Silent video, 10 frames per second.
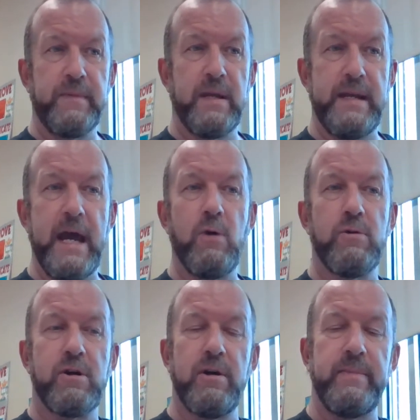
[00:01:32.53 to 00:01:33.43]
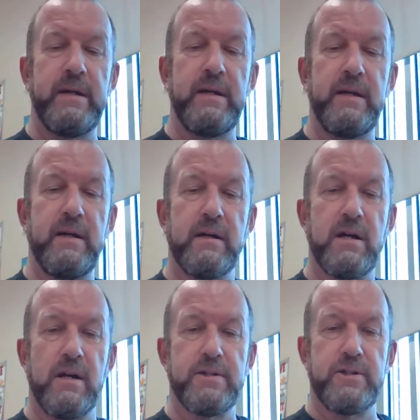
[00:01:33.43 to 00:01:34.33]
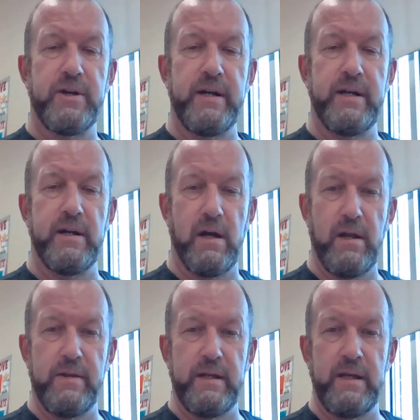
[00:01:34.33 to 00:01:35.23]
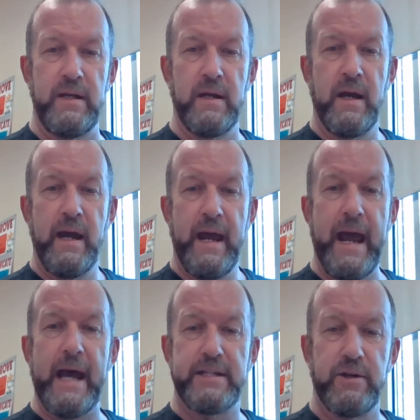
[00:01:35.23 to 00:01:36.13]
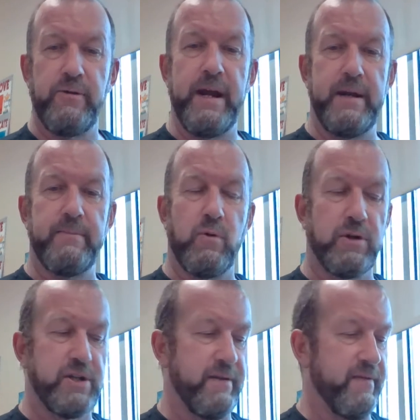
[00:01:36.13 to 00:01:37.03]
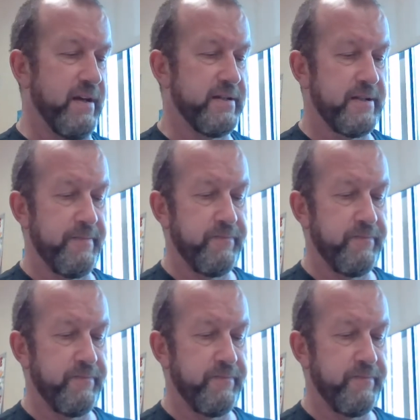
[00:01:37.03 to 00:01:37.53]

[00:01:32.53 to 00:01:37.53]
Now we're going to be concentrating on the acid rain portion of this.